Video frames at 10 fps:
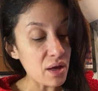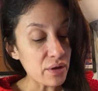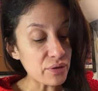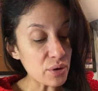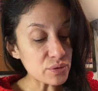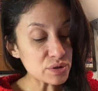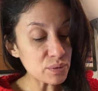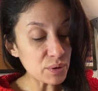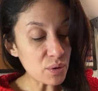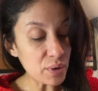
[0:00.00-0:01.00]
those who
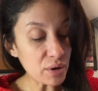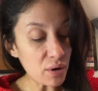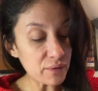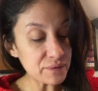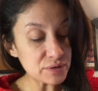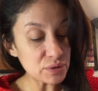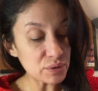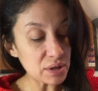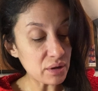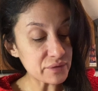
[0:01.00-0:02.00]
were going off
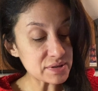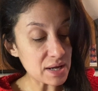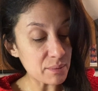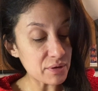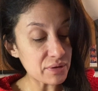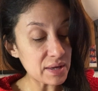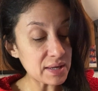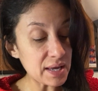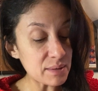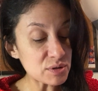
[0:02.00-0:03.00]
duty on the Sabbath, and
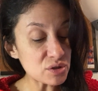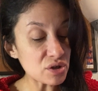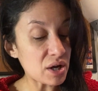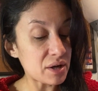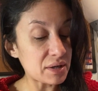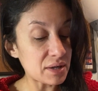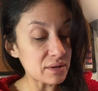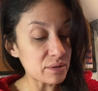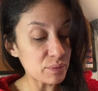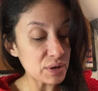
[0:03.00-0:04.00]
came to Jehoiada
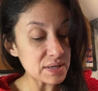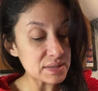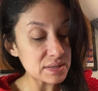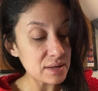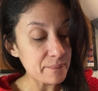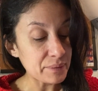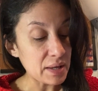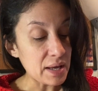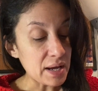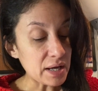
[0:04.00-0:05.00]
the priest.
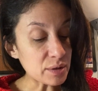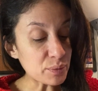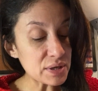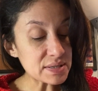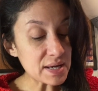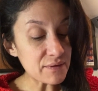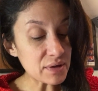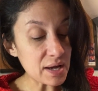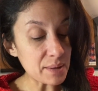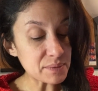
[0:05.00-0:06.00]
And the priest gave the
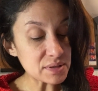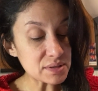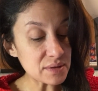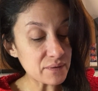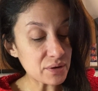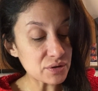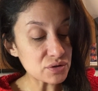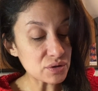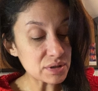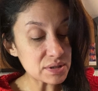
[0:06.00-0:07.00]
captains of the
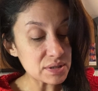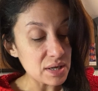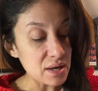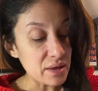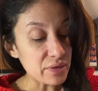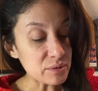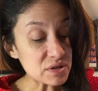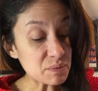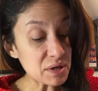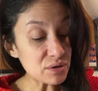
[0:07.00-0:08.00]
hundreds the
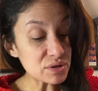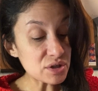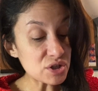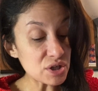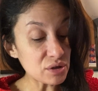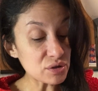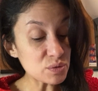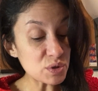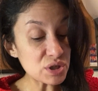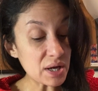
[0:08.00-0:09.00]
spears and shields
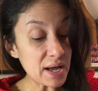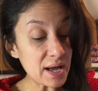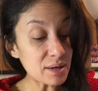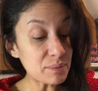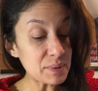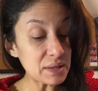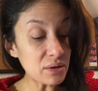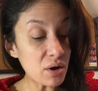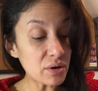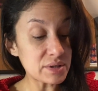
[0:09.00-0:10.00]
which had
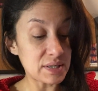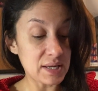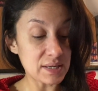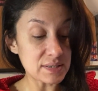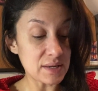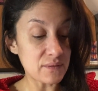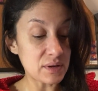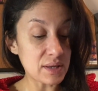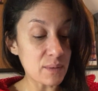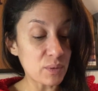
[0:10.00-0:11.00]
belonged to King
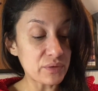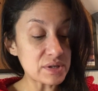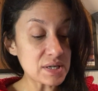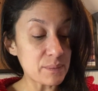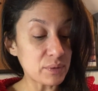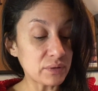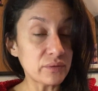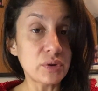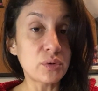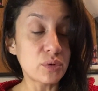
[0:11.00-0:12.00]
David, that were in the temple of
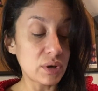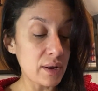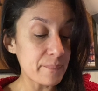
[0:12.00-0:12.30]
the Lord.